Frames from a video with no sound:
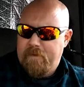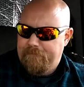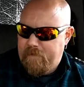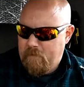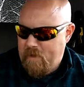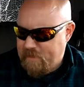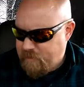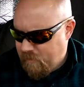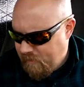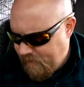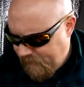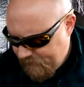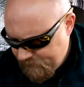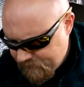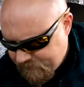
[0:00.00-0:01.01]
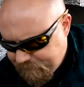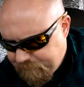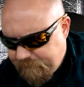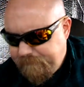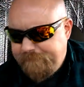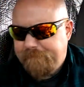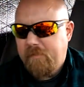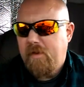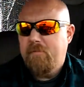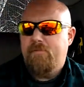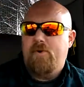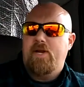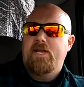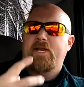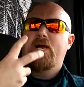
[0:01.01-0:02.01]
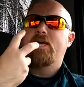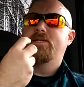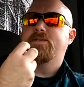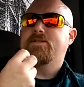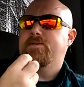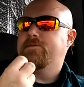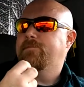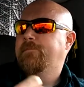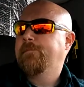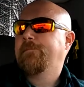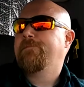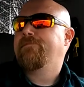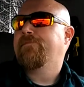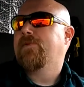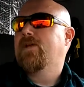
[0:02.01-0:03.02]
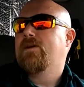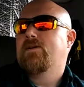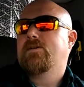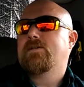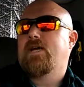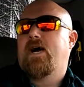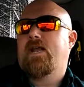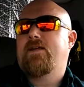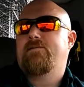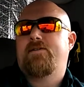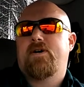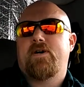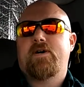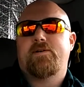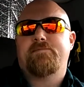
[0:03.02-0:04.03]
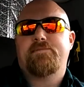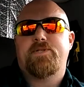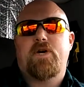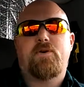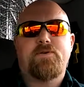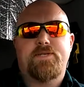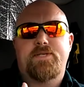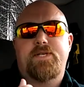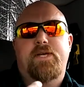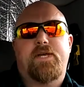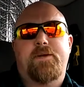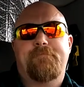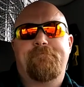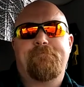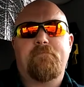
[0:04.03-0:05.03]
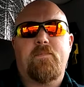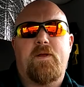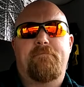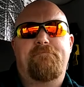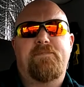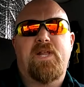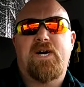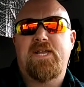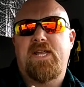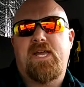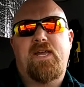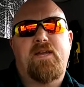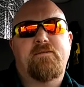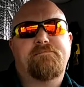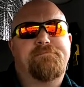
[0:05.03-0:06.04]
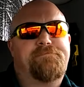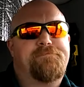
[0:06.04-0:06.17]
The retro ale's pretty nice. Kind of toasty, nutty